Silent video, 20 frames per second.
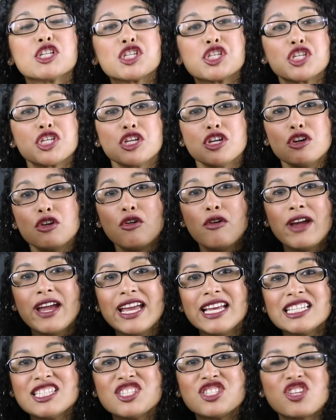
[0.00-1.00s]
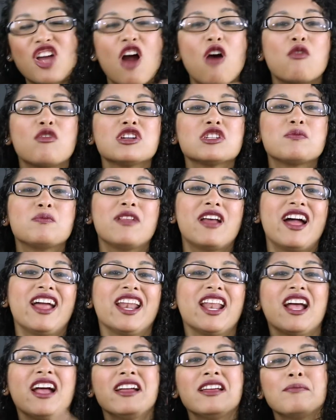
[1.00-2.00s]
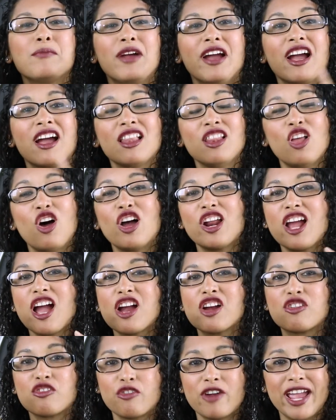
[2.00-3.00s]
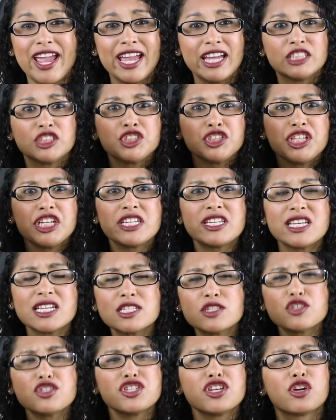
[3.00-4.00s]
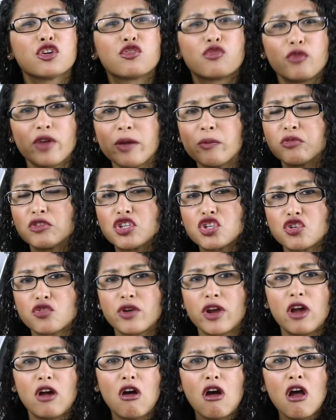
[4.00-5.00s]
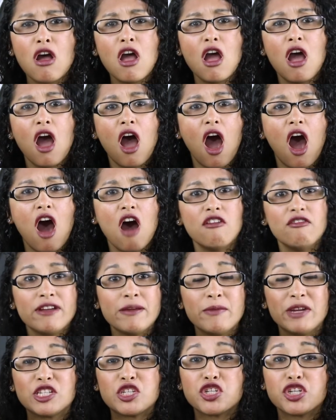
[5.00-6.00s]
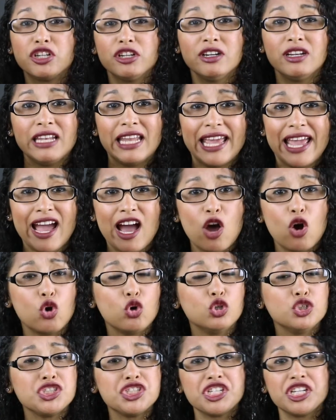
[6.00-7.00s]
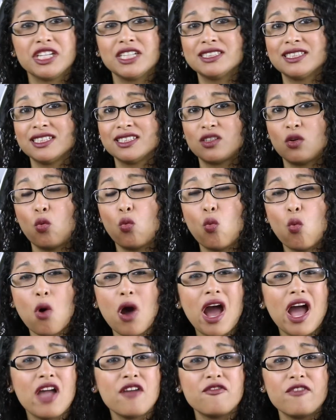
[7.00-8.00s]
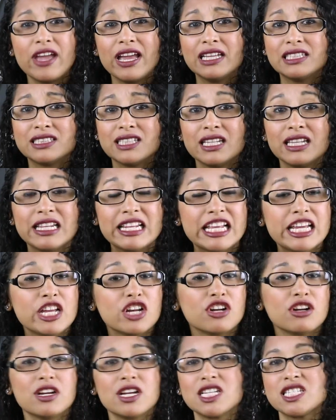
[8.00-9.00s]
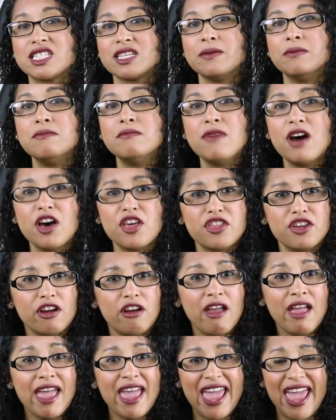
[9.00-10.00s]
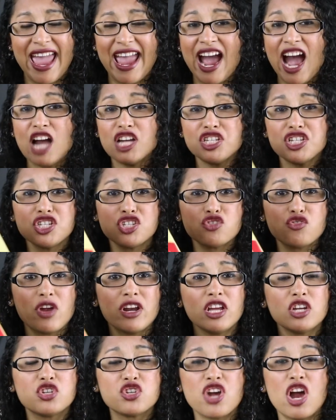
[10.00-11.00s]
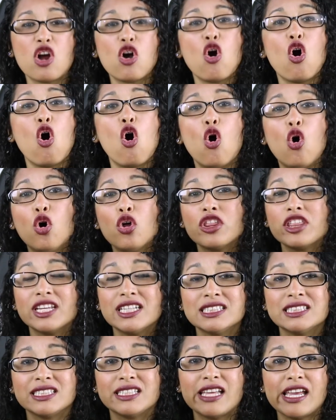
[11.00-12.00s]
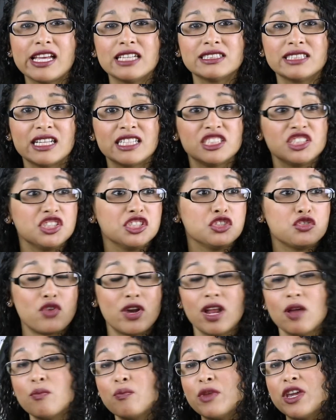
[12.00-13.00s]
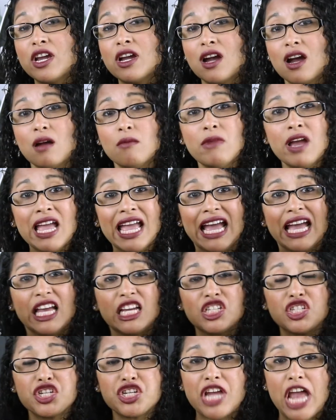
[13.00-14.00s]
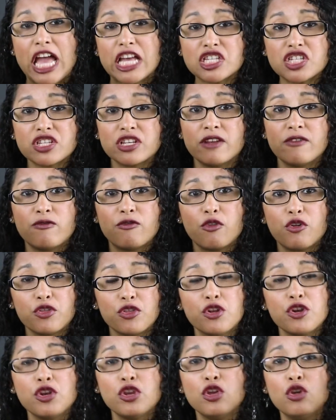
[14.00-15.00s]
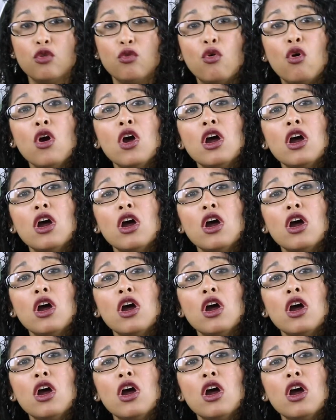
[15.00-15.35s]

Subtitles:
2 is Star Wars Bloodline by Claudia Gray. She gives us a great portrayal of a mature Leia, who she is as a wife, as a leader, as a mother, and how she's trying to juggle all these things as she's trying to become a chancellor for the new